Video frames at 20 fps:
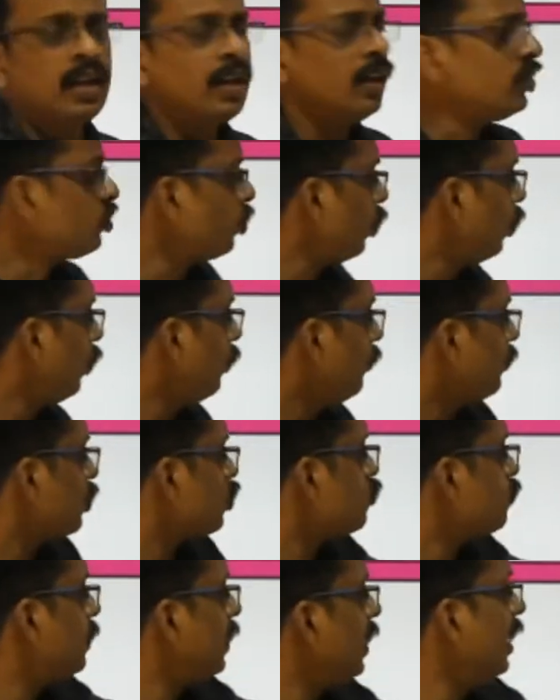So
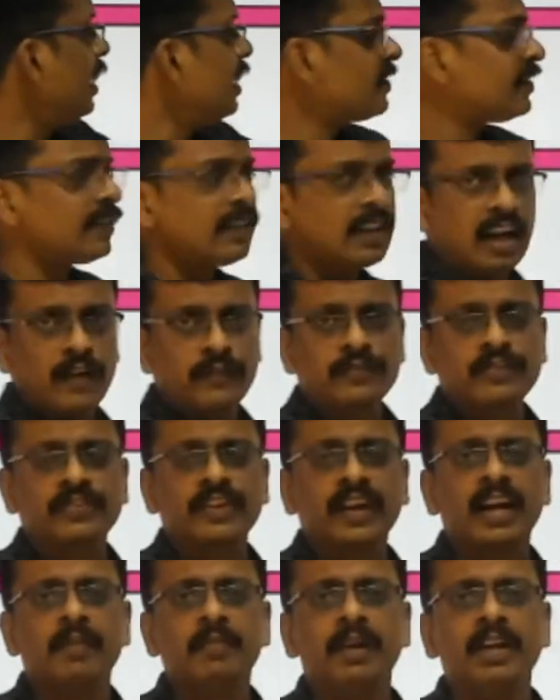speed is in the left
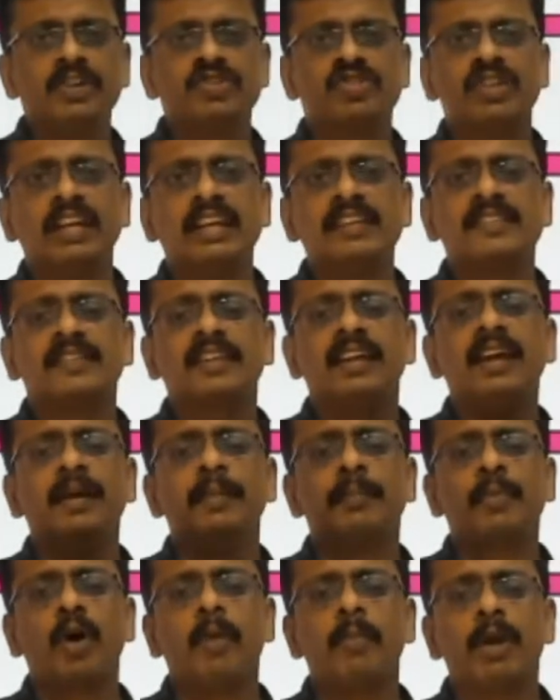side means it is a
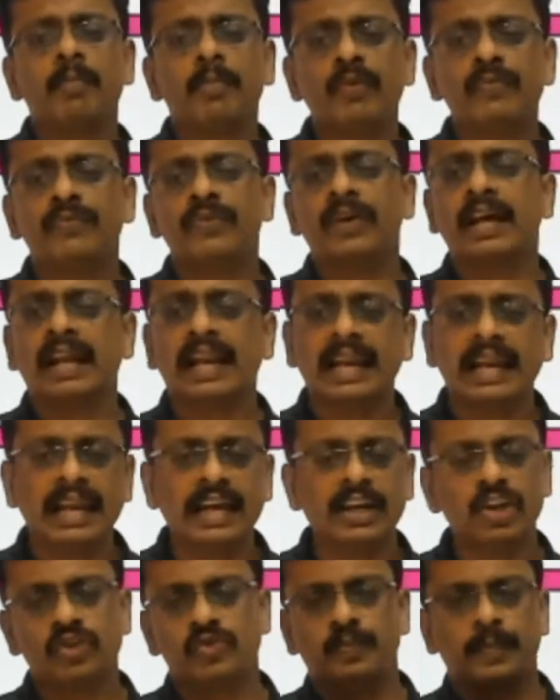problem of
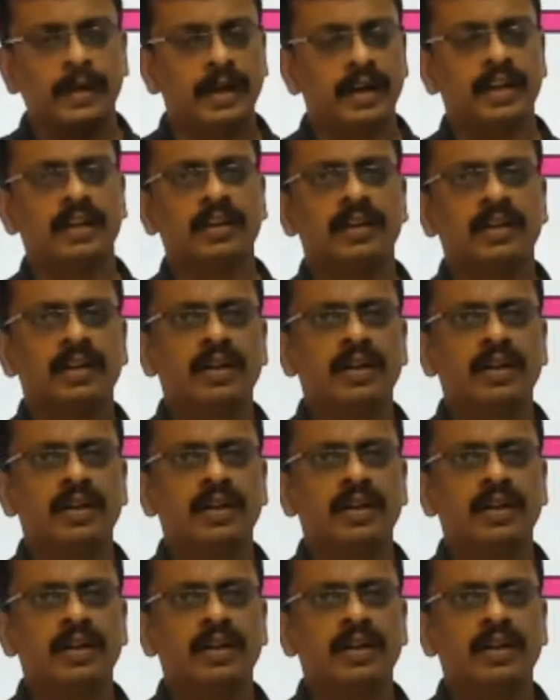relative speed,